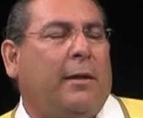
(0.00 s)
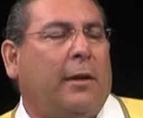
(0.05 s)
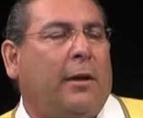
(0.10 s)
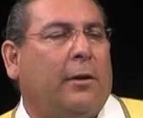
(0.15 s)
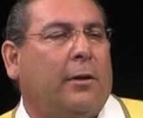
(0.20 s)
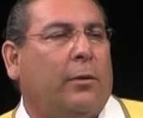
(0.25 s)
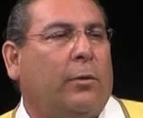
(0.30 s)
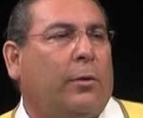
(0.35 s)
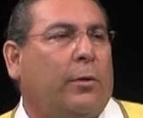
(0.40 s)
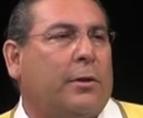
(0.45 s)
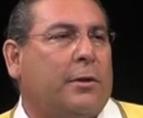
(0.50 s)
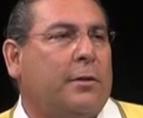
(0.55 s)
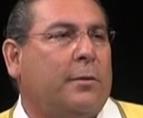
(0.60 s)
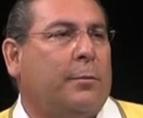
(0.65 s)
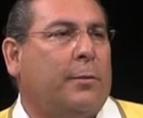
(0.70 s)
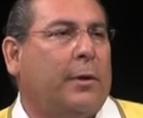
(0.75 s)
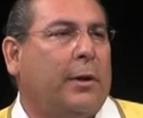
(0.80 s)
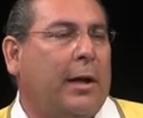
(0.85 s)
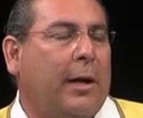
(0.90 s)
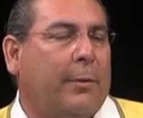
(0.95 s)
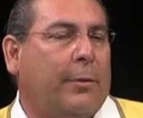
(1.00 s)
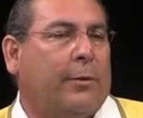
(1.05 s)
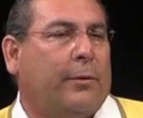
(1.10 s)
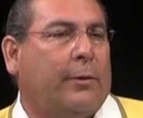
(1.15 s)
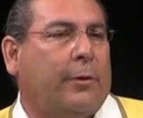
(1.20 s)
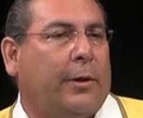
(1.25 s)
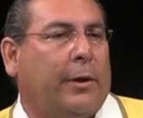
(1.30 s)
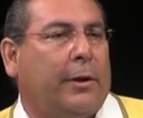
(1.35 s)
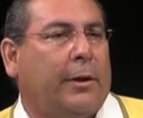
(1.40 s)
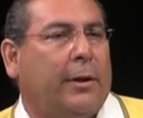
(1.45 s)
thing that Lawrence Livermore
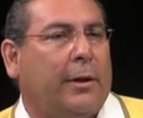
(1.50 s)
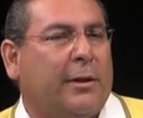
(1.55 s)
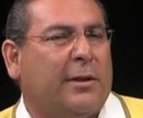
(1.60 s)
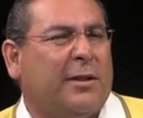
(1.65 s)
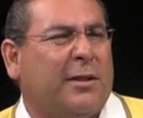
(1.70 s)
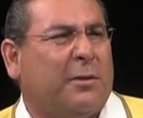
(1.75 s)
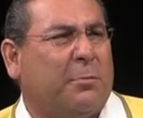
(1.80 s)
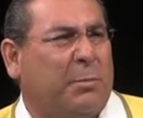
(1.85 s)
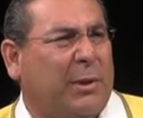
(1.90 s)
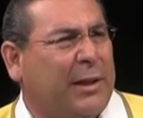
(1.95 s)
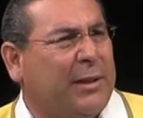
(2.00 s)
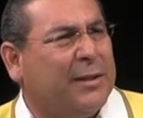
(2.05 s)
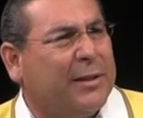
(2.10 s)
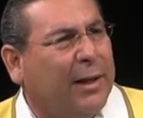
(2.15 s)
Laboratory does is big